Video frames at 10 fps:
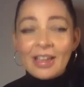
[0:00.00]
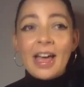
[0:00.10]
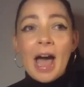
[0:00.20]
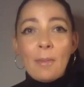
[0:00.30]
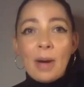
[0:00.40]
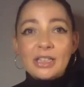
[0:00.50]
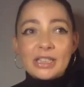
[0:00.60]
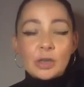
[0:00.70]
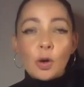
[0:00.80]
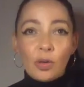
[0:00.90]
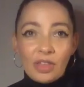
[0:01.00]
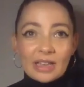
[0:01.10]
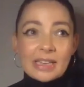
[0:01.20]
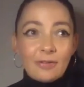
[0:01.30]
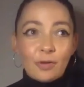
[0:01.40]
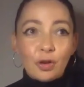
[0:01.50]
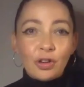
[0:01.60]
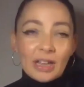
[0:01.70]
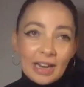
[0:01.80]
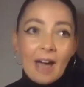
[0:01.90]
Um, I just know things get full,
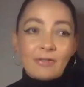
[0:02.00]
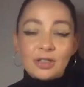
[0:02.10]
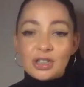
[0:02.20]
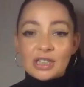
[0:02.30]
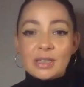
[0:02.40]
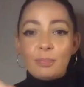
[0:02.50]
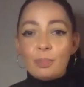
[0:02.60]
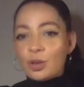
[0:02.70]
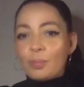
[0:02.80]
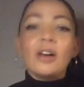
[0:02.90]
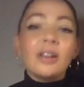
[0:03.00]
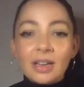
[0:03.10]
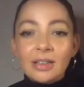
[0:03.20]
and I have to just pull the plug